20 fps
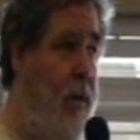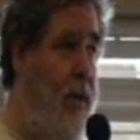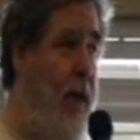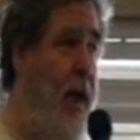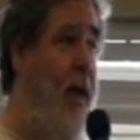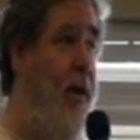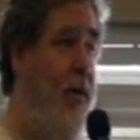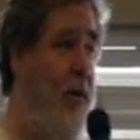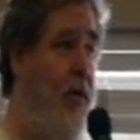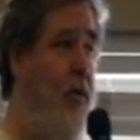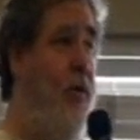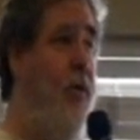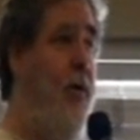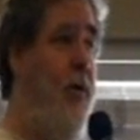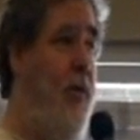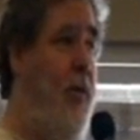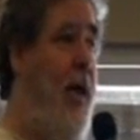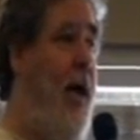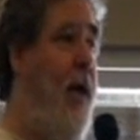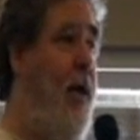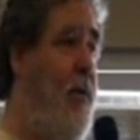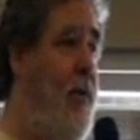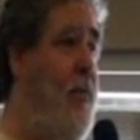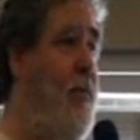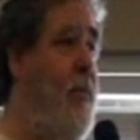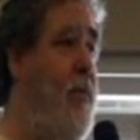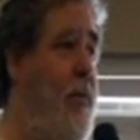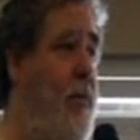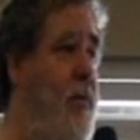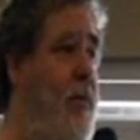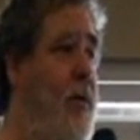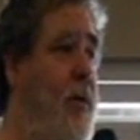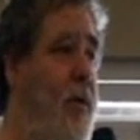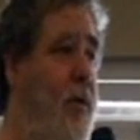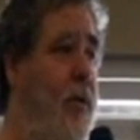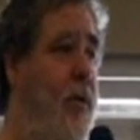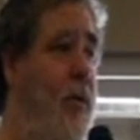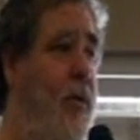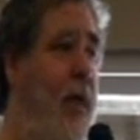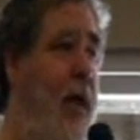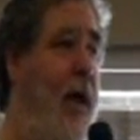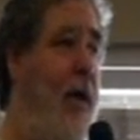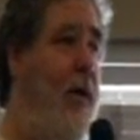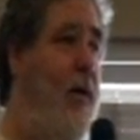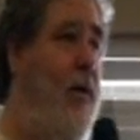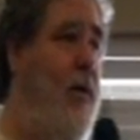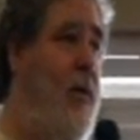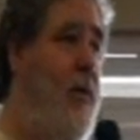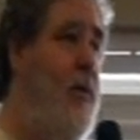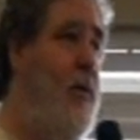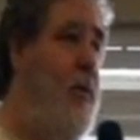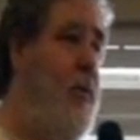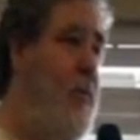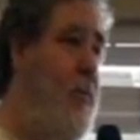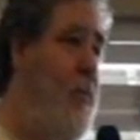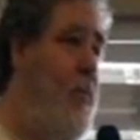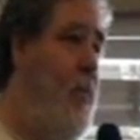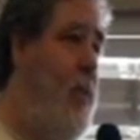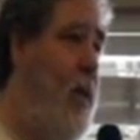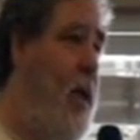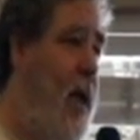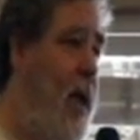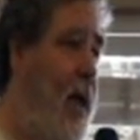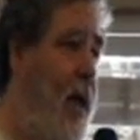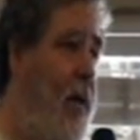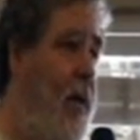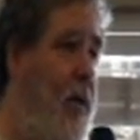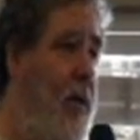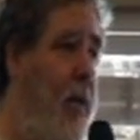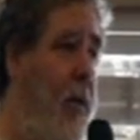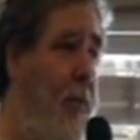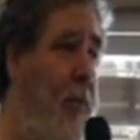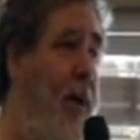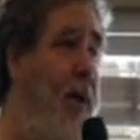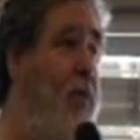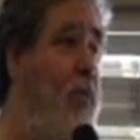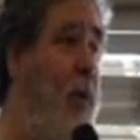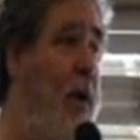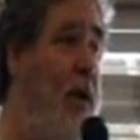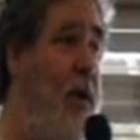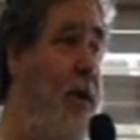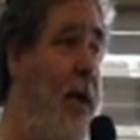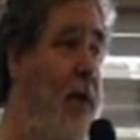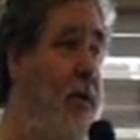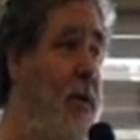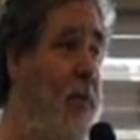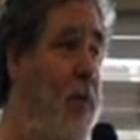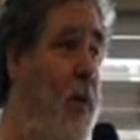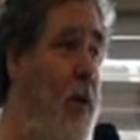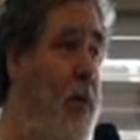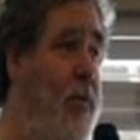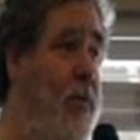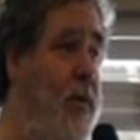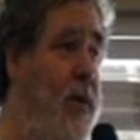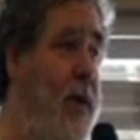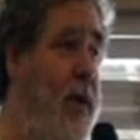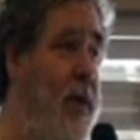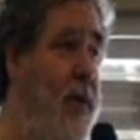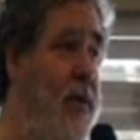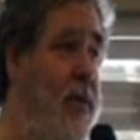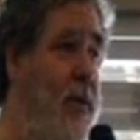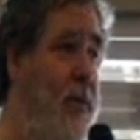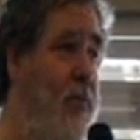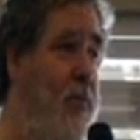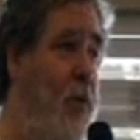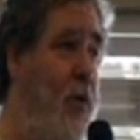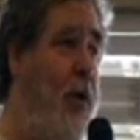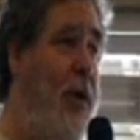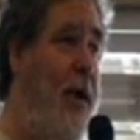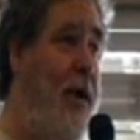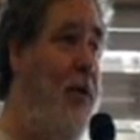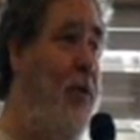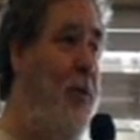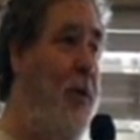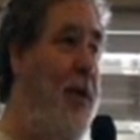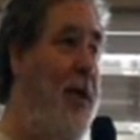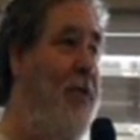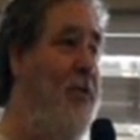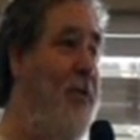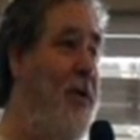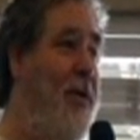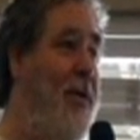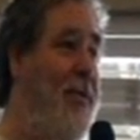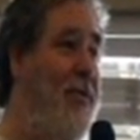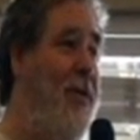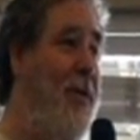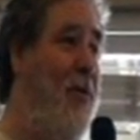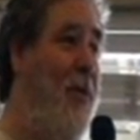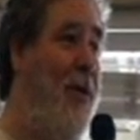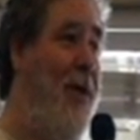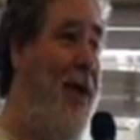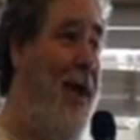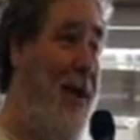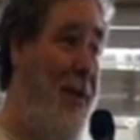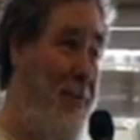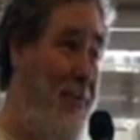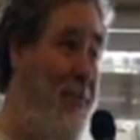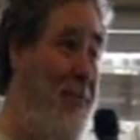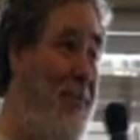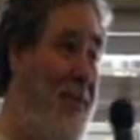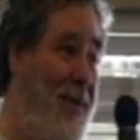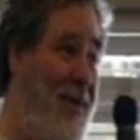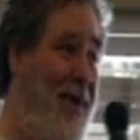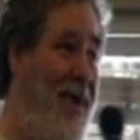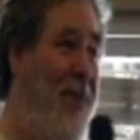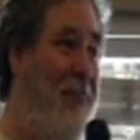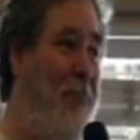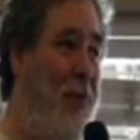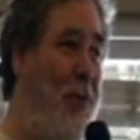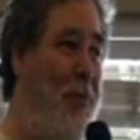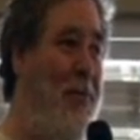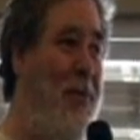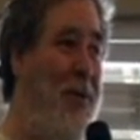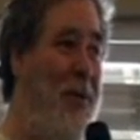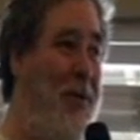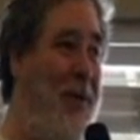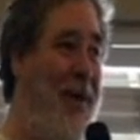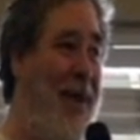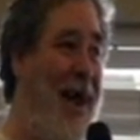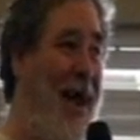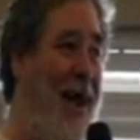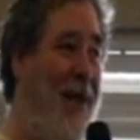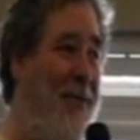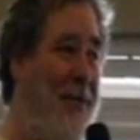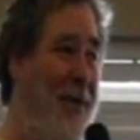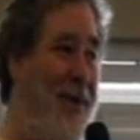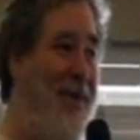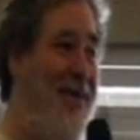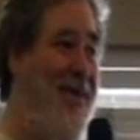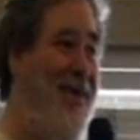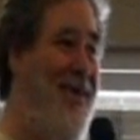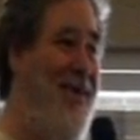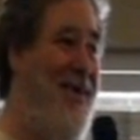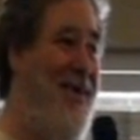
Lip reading: Yeah, you can do that. You can do that. And the best way to test the potency is put it into an engine and see what kind of improvement you get out of it.